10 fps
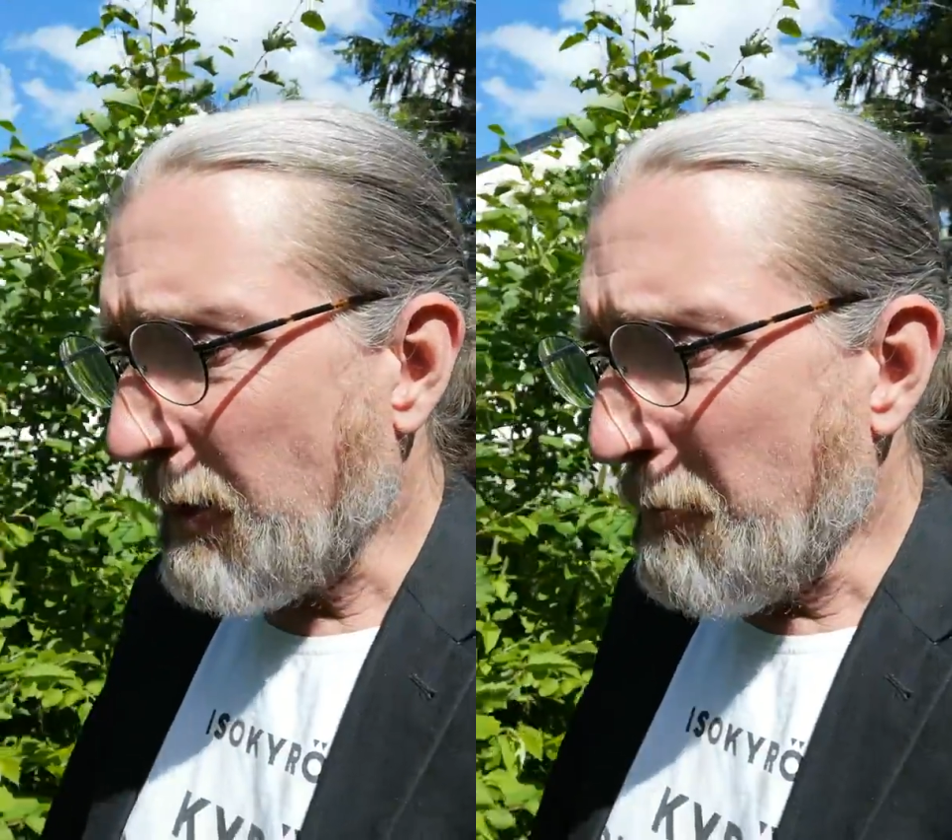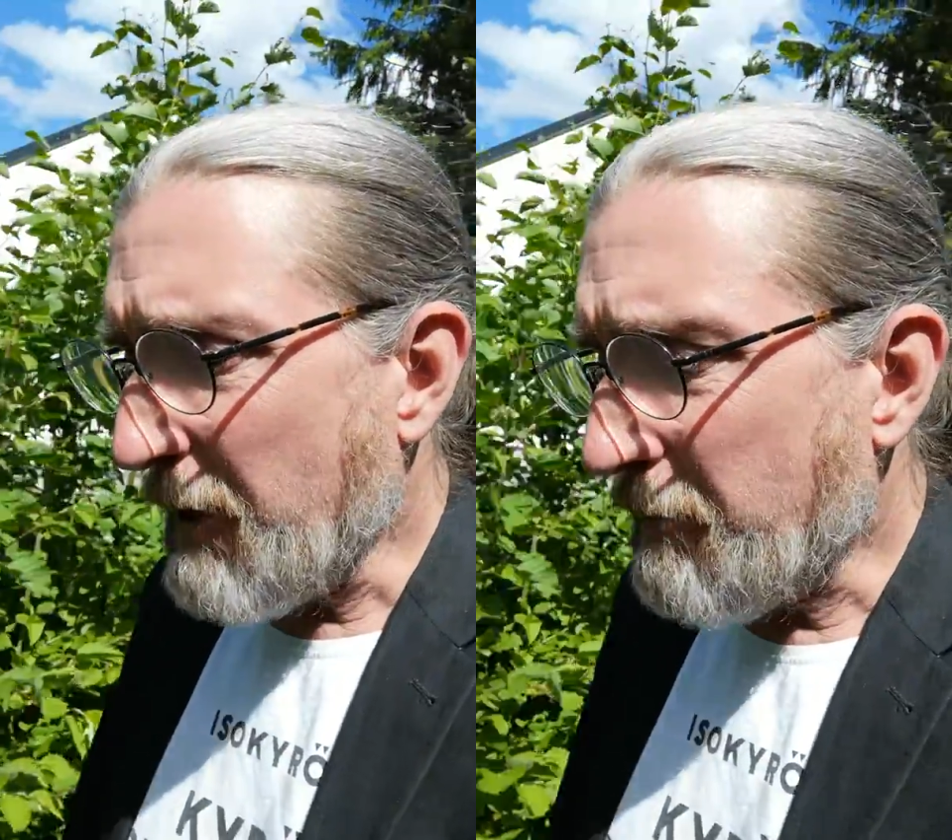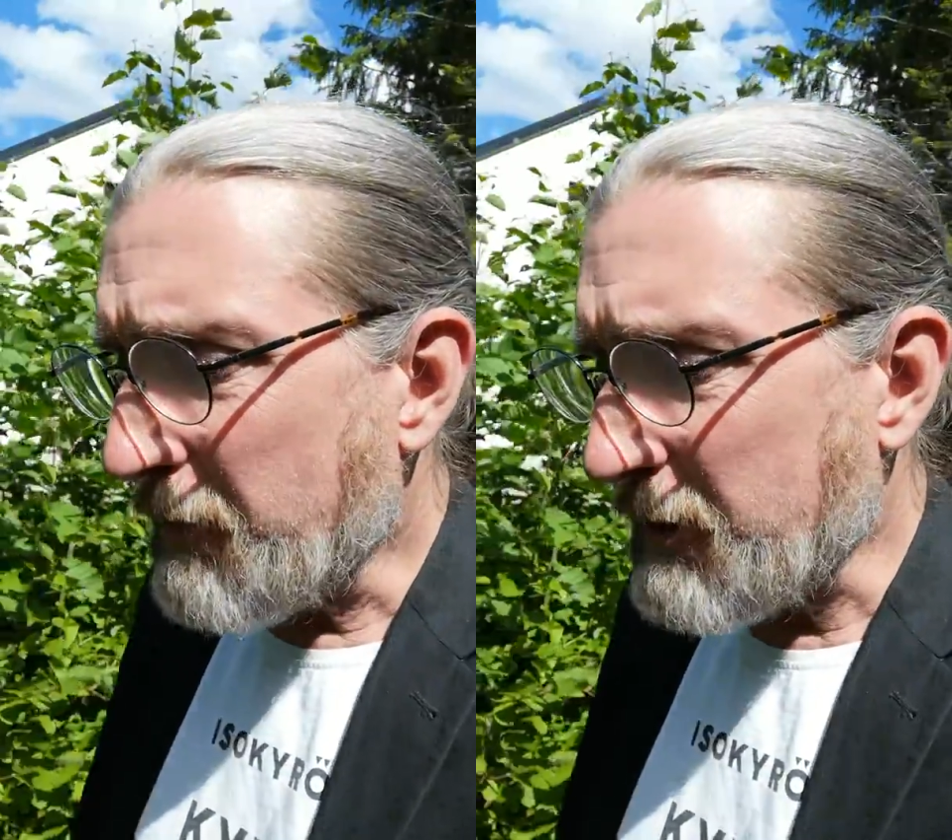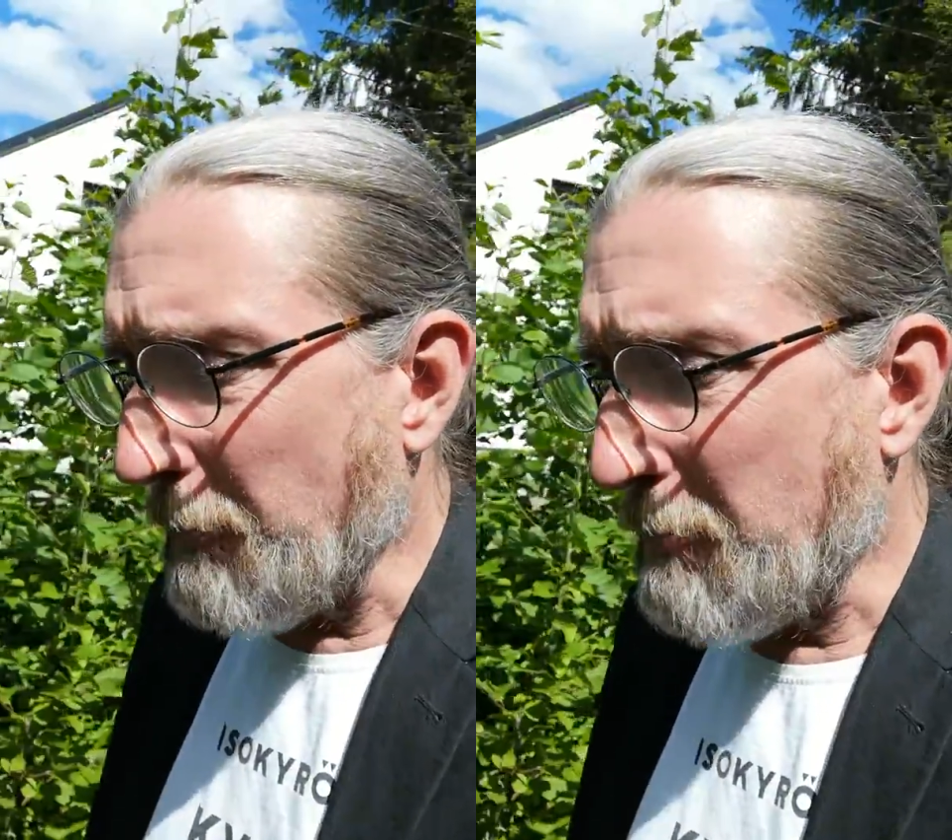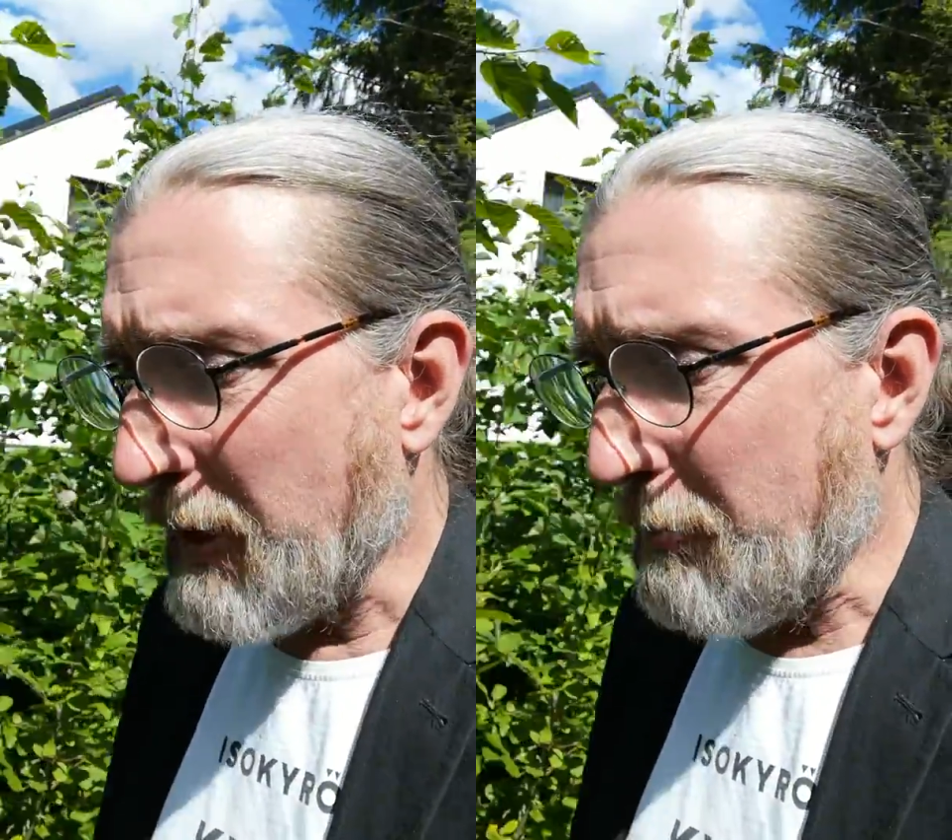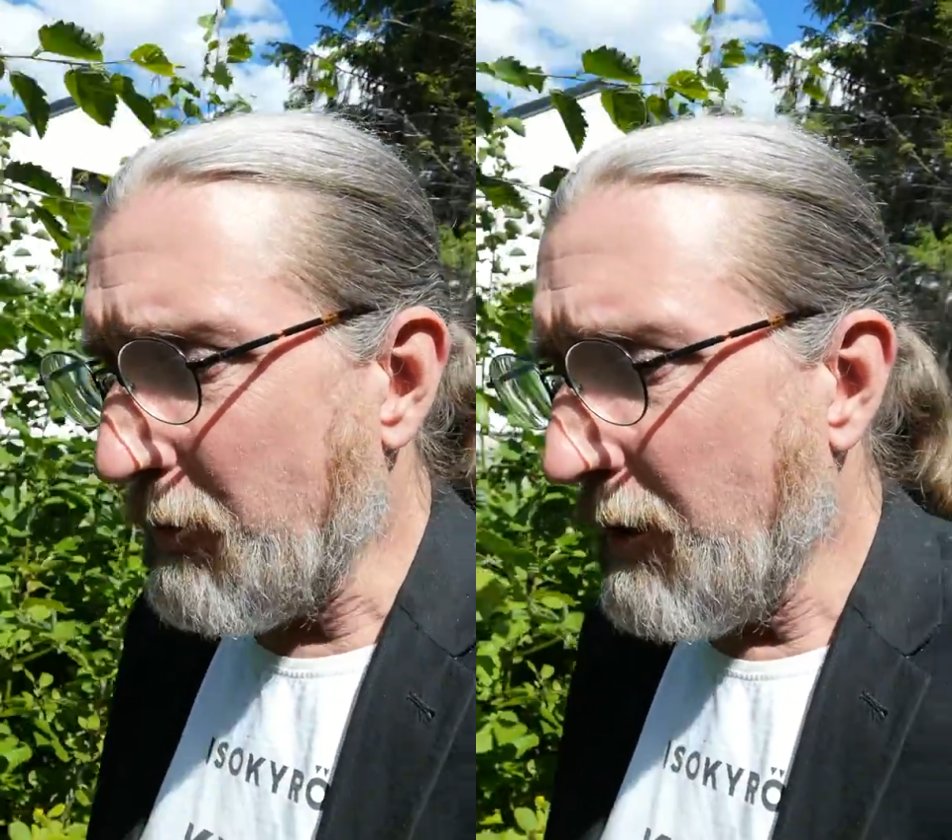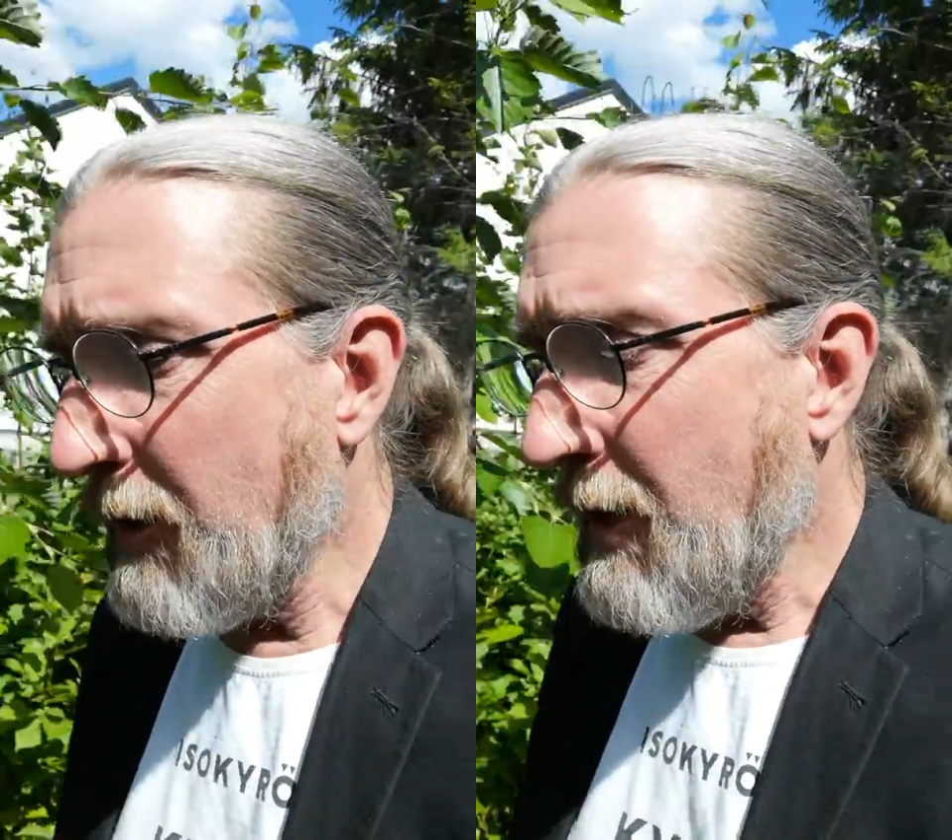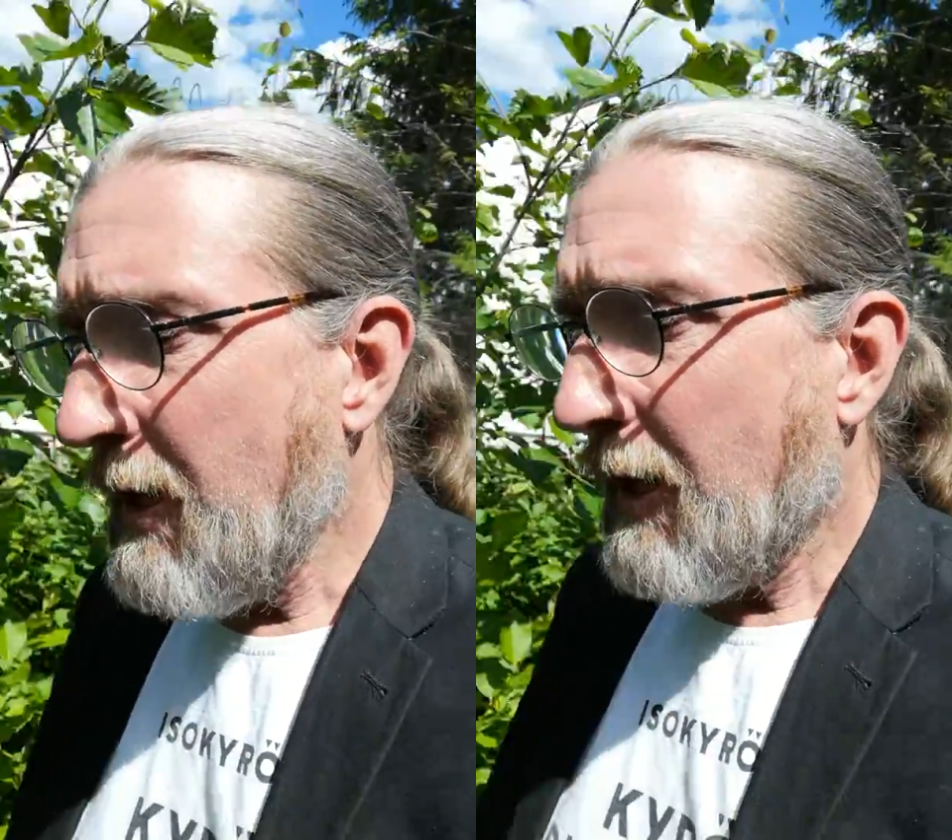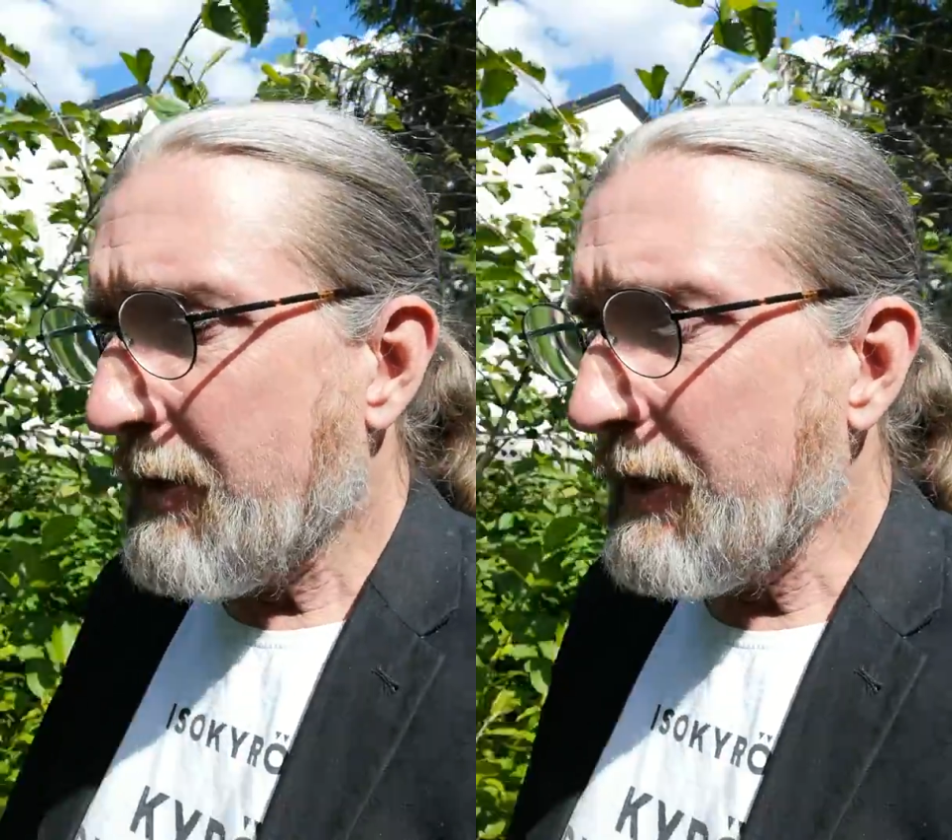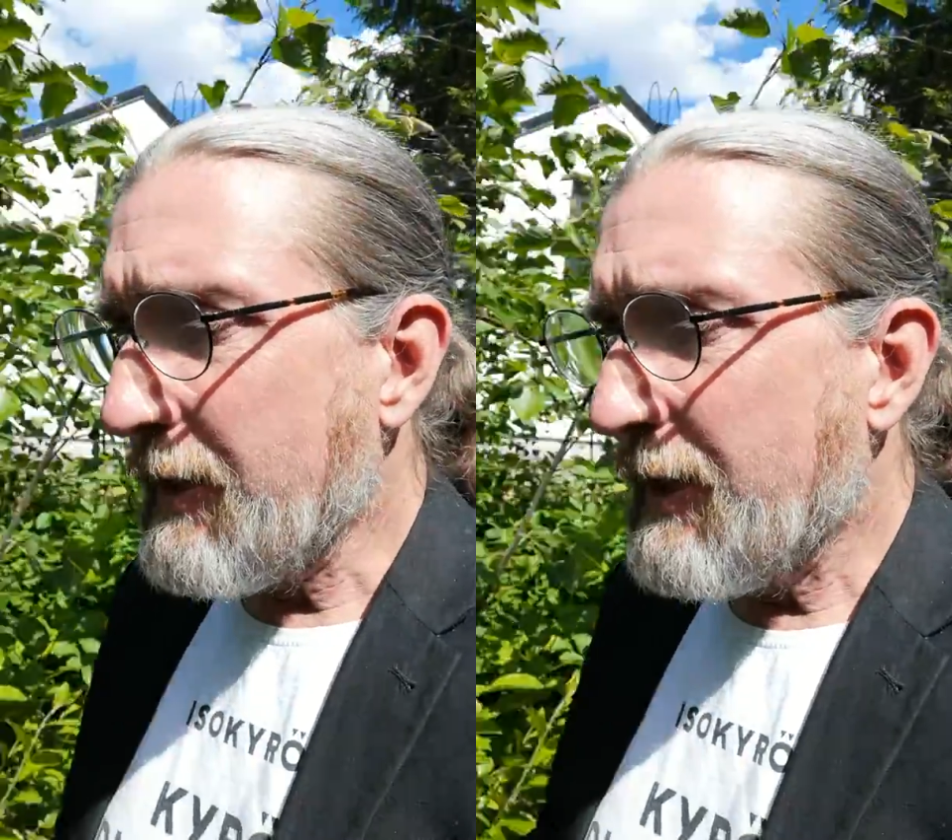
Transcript: a bit for some people. I think